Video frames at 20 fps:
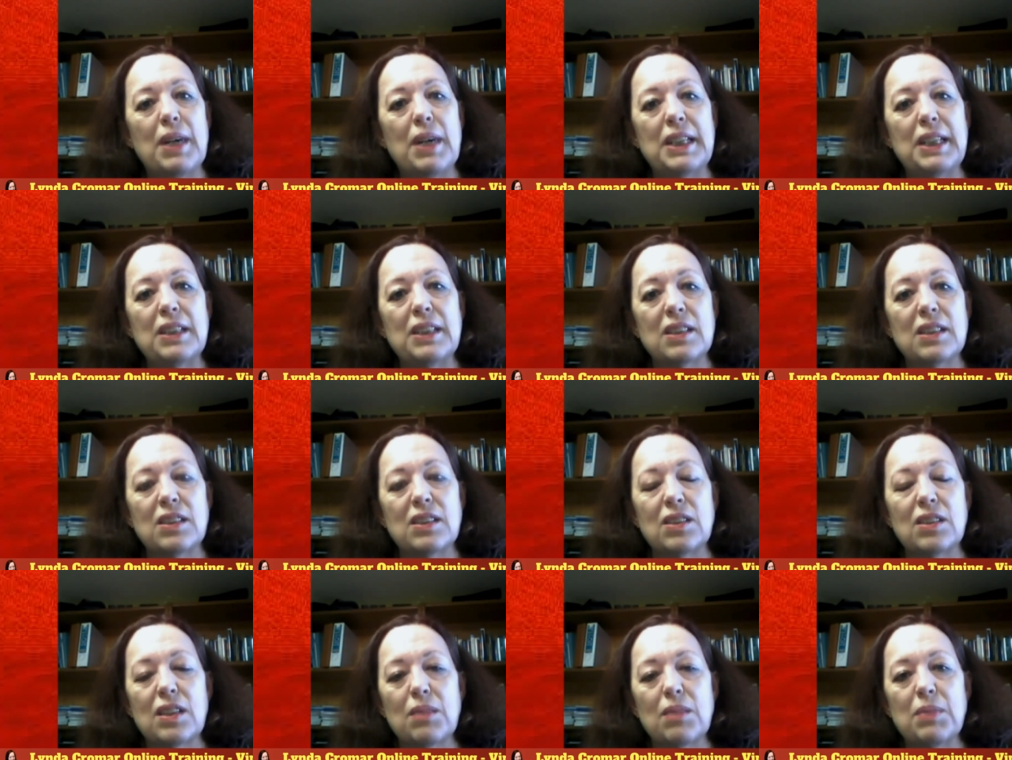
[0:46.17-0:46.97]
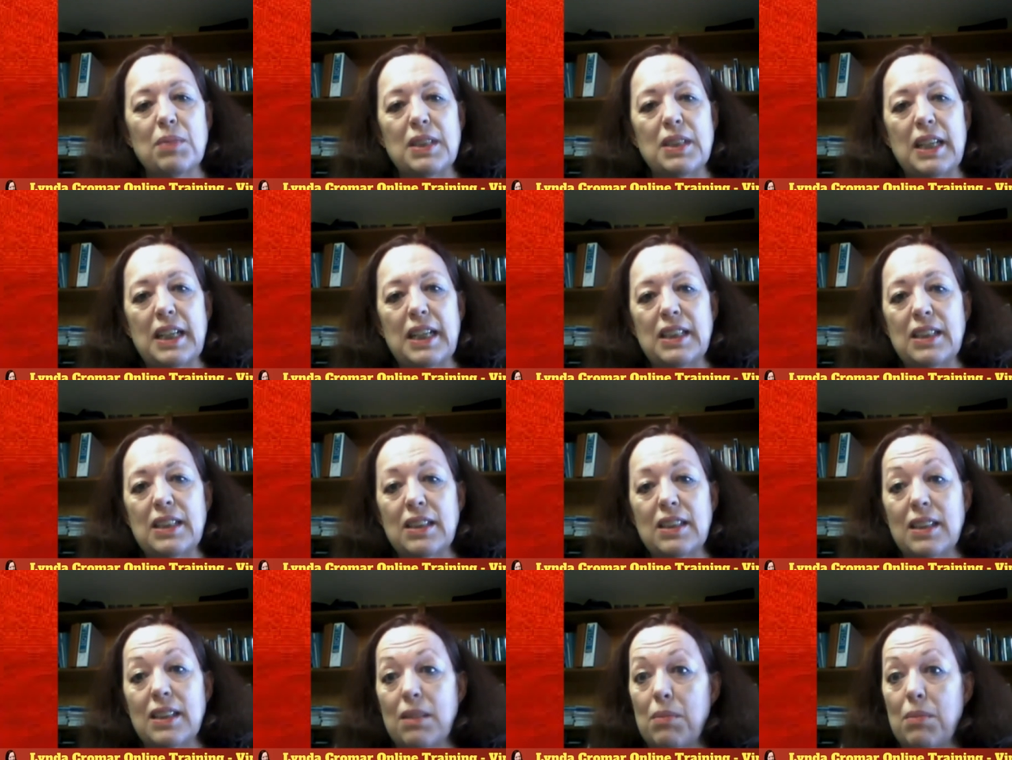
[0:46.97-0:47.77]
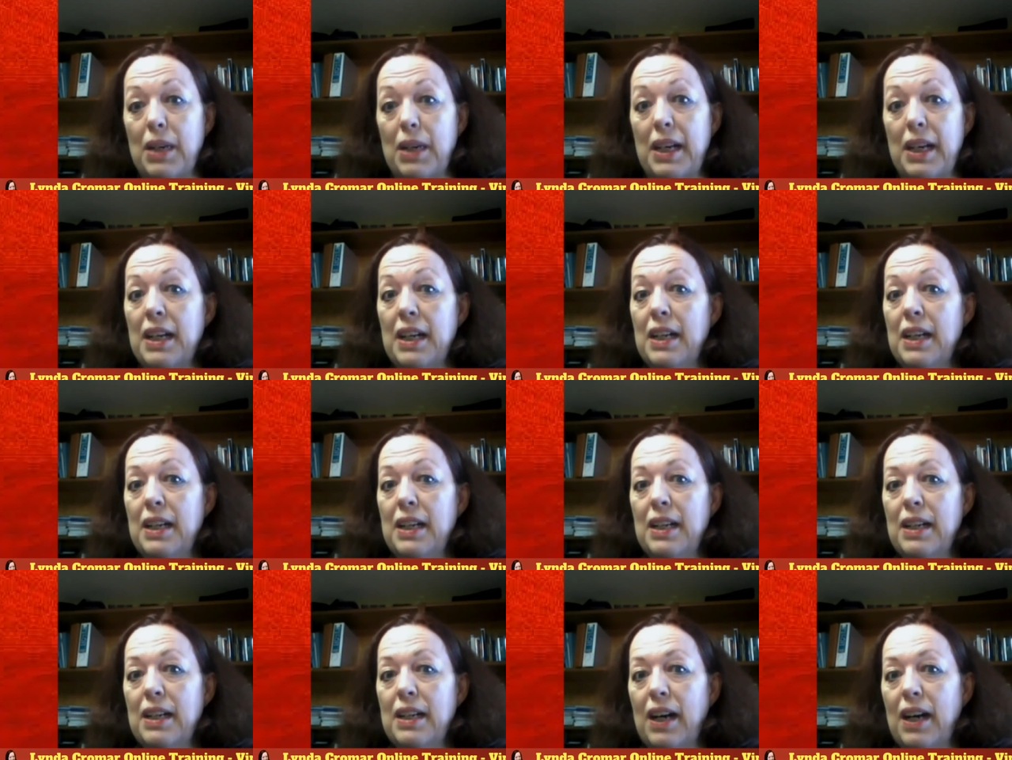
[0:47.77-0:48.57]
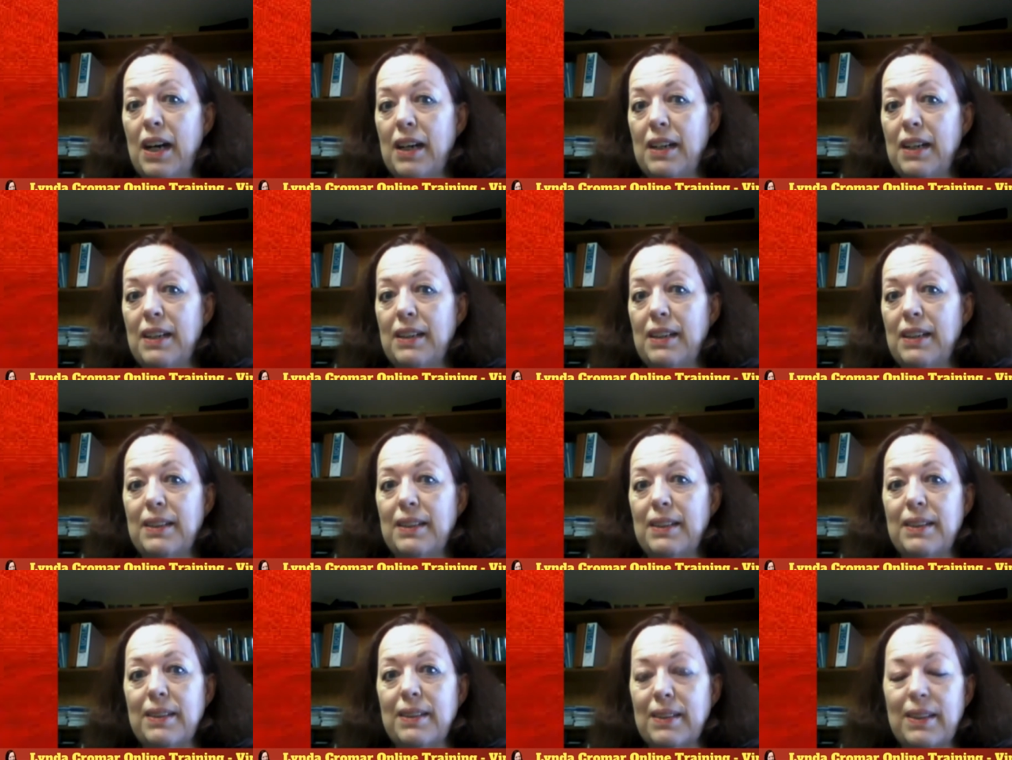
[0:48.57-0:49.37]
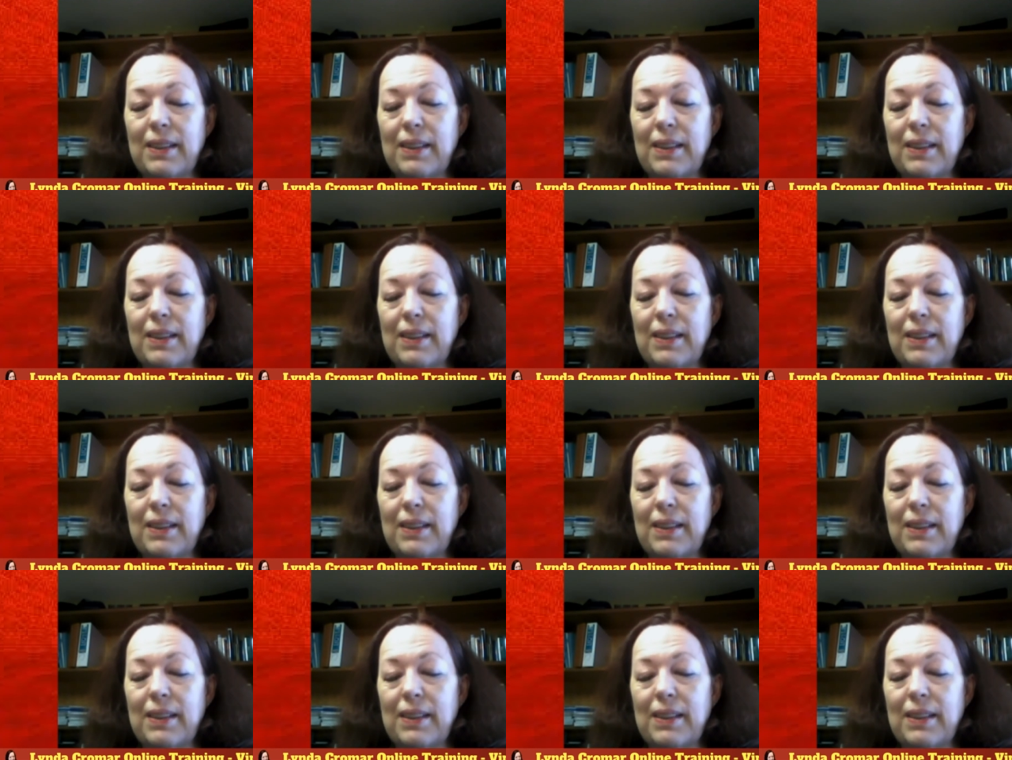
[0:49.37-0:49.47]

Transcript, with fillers: my circumstances and my uh,